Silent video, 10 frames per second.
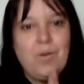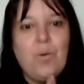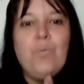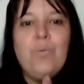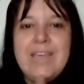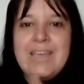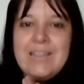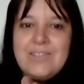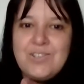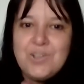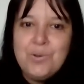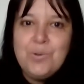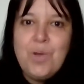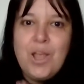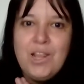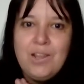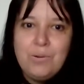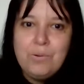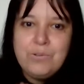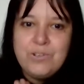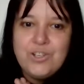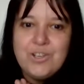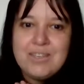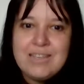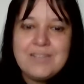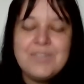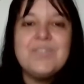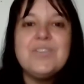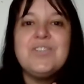we do launch this